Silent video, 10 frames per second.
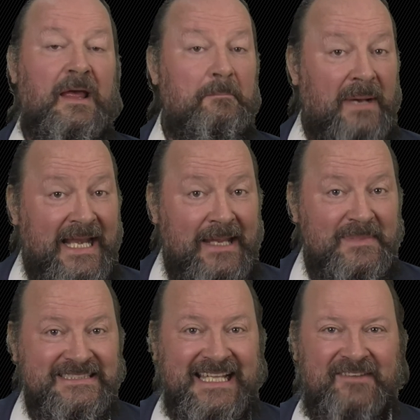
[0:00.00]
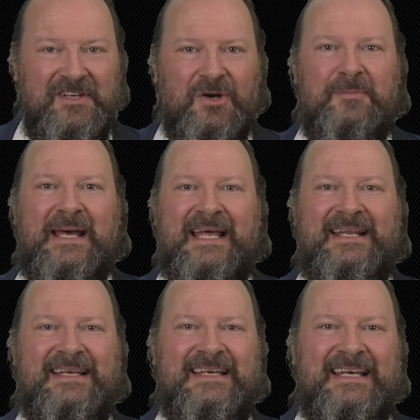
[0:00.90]
My name is David Orban,
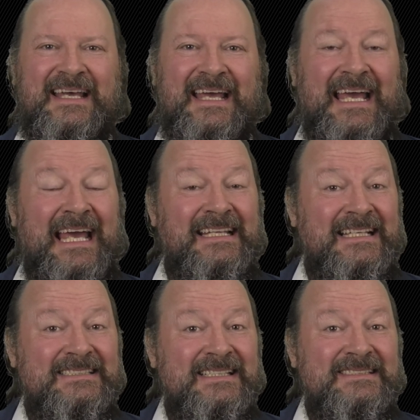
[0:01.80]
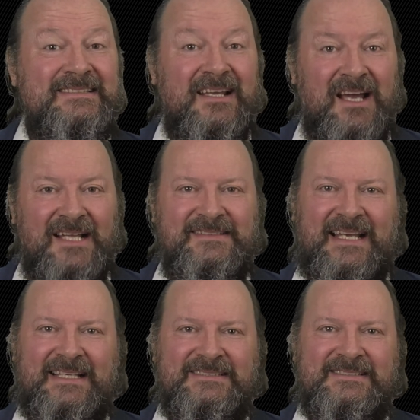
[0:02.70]
and this is The
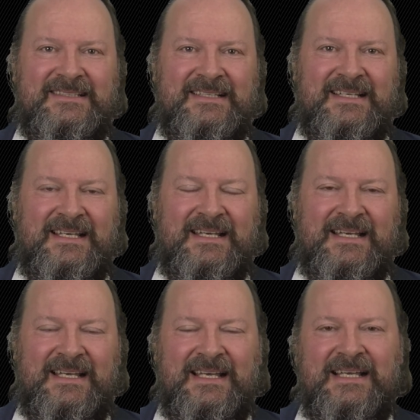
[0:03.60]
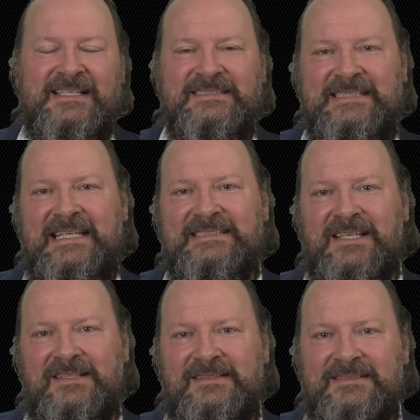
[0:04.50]
Context,
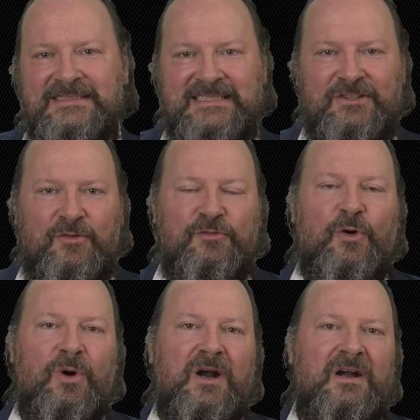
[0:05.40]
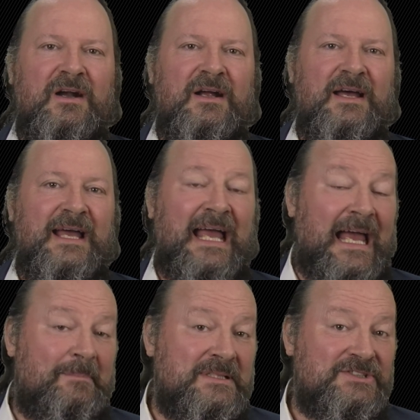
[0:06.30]
Season 04,
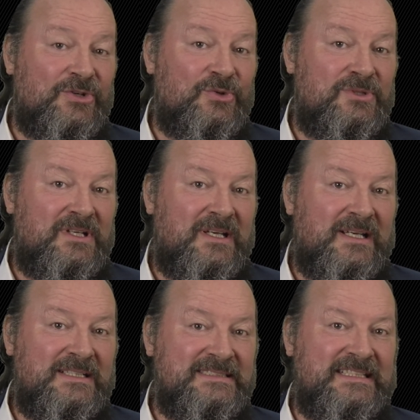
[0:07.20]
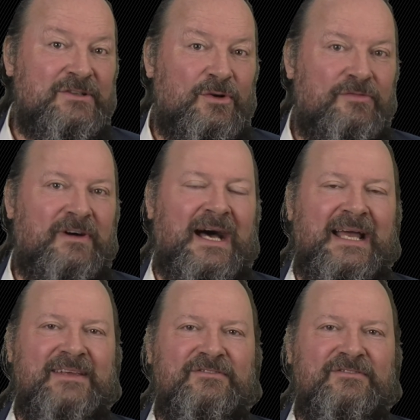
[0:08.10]
Episode 05.